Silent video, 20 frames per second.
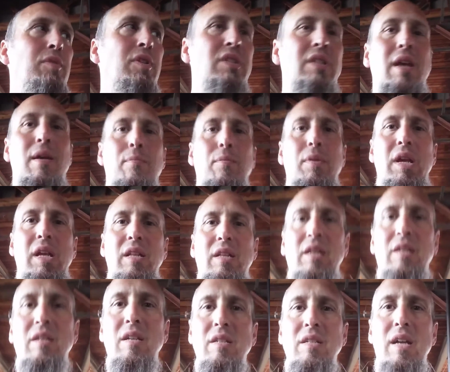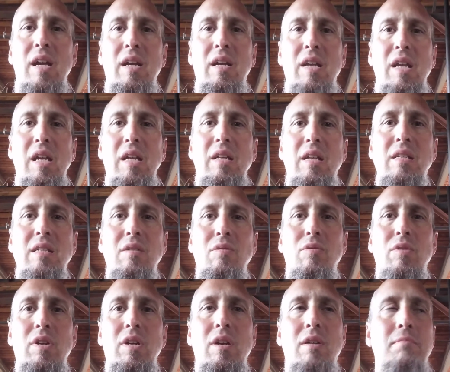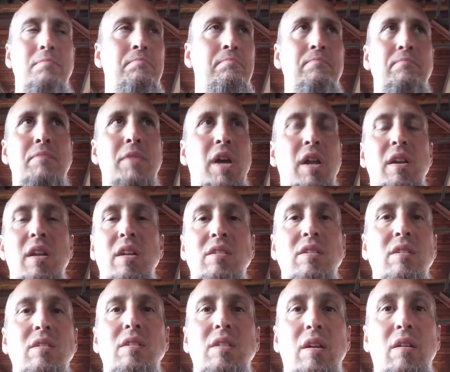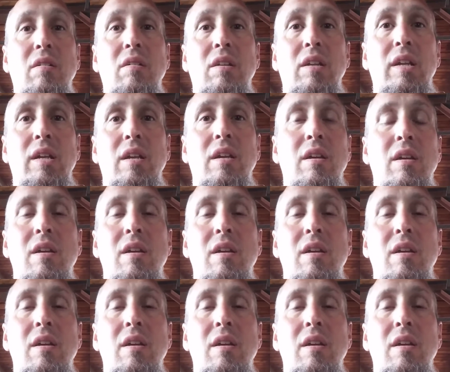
Does that mean that the technique doesn't work? Not necessarily.